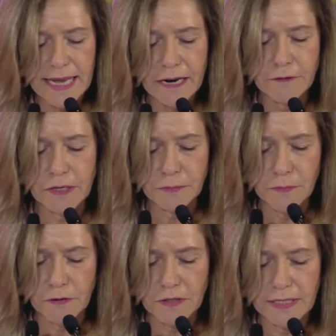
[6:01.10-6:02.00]
and
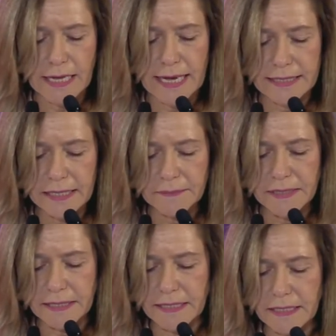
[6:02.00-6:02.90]
response
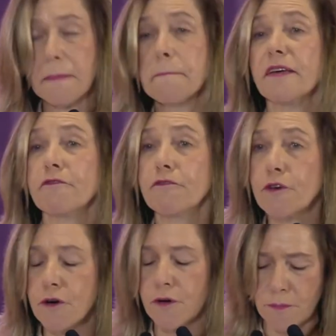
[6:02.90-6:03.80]
activities
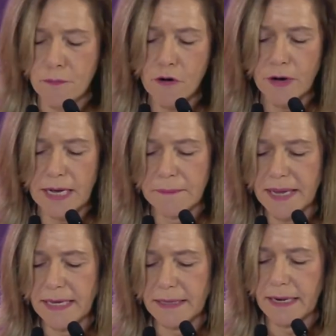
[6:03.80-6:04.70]
before Mocha
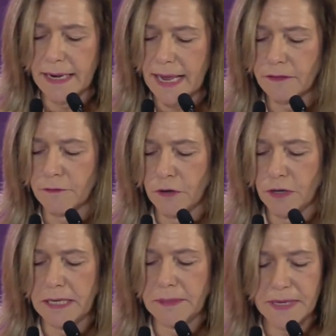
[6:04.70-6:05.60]
made landfall
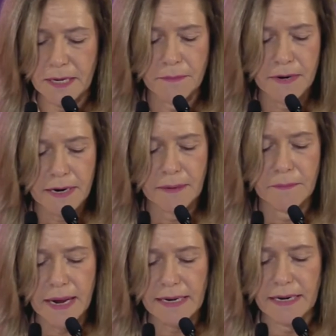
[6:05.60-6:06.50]
in Myanmar
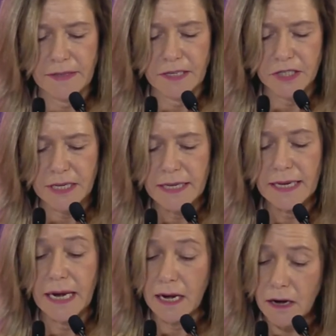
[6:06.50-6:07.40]
and Bangladesh,
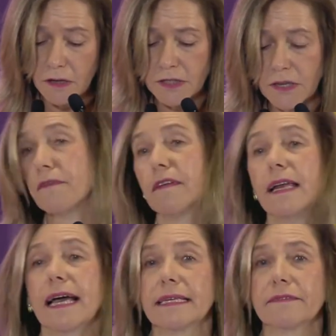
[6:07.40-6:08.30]
and loss of
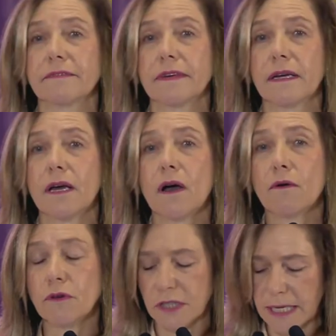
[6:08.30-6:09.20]
life
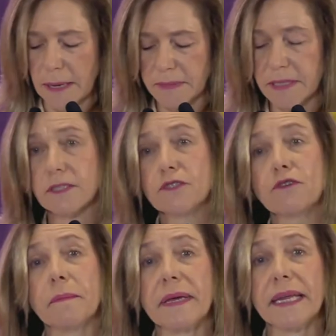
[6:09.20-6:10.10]
was kept to
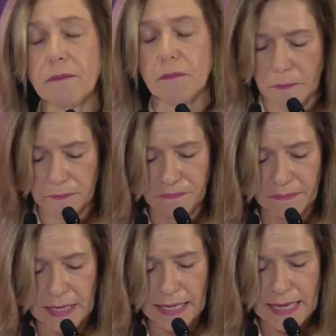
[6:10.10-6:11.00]
a minimum.
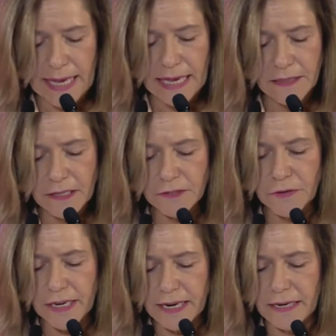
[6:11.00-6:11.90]
In this
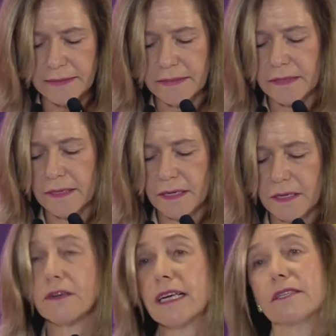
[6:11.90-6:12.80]
regard,
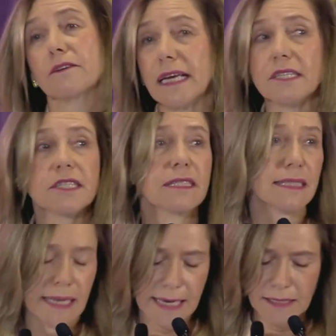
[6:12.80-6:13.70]

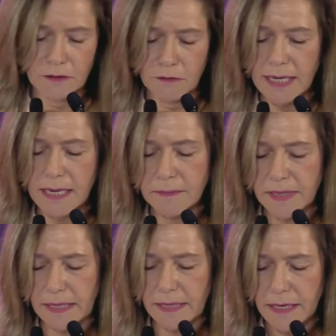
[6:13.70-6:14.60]
congratulations again to
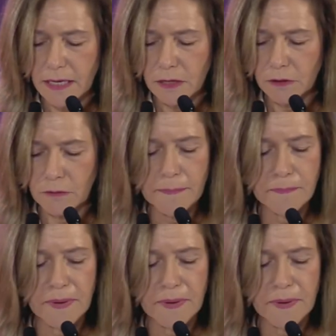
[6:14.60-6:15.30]
IMD to have